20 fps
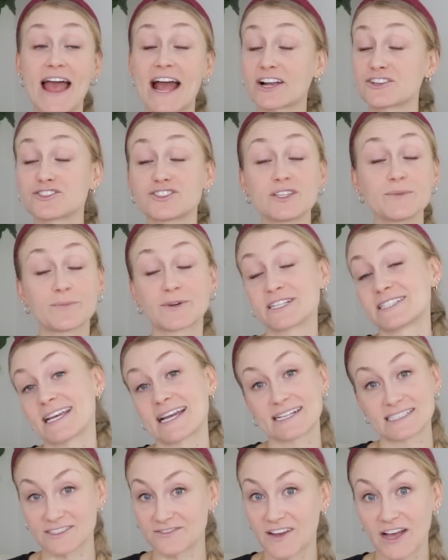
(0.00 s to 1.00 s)
actually
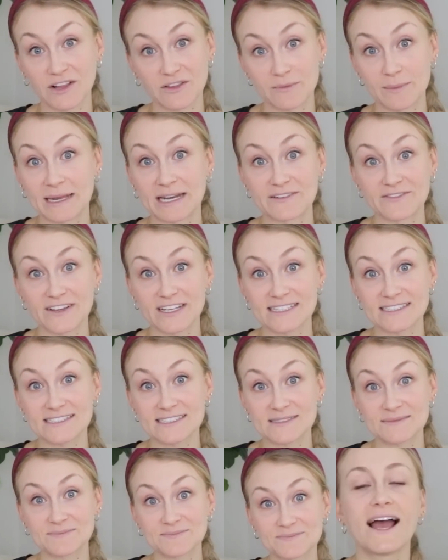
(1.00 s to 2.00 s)
protective health
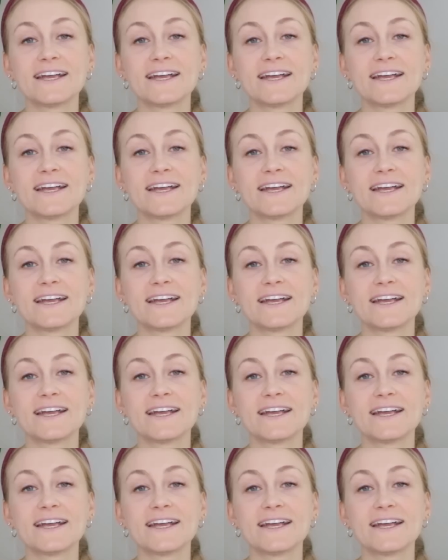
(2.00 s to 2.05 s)
benefits.